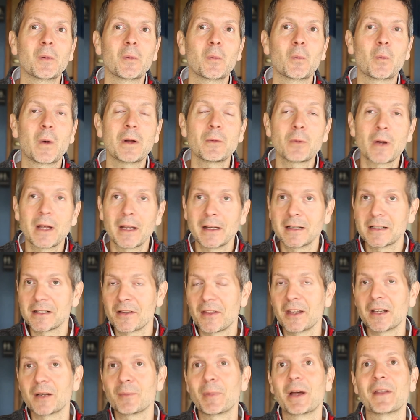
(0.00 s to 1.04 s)
One way to
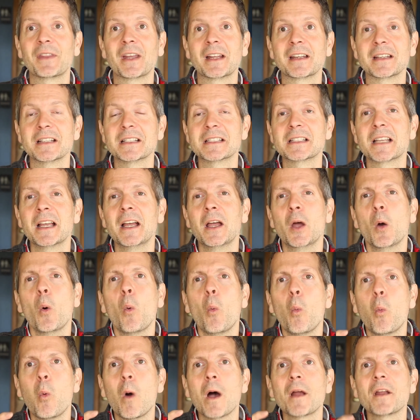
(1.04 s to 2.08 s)
think about that is,
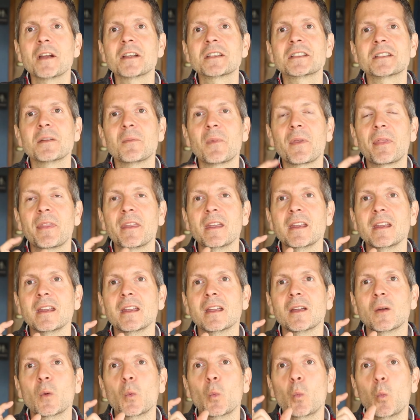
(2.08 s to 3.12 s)
what are some of the
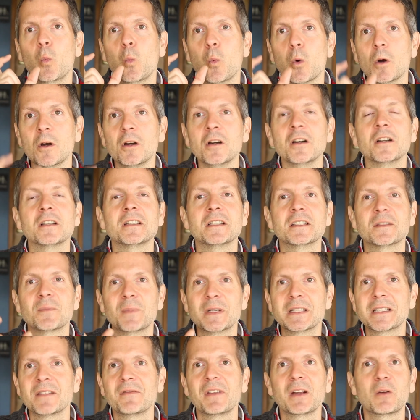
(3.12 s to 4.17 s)
words, the
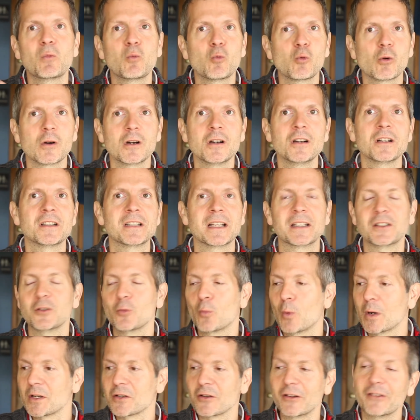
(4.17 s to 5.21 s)
specific words that you
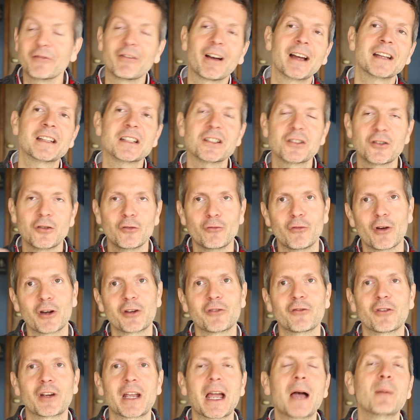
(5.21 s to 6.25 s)
want to invite into the
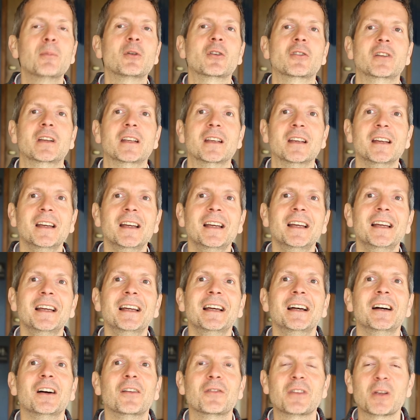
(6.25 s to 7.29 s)
vocabulary
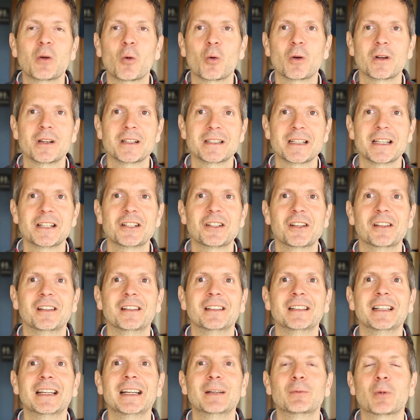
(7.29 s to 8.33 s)
of the organization?
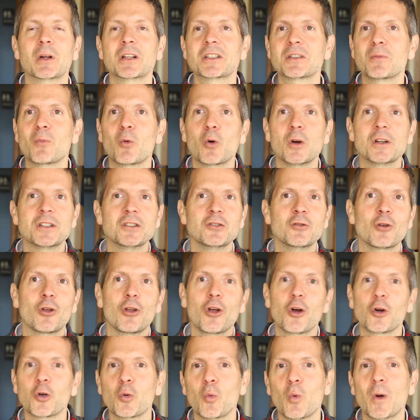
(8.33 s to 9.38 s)
And what are some words you no
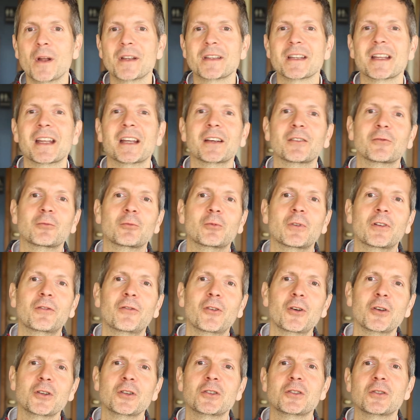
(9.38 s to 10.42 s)
longer want? And I
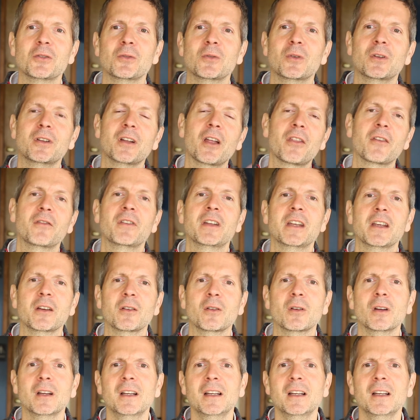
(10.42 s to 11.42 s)
refer you to another video.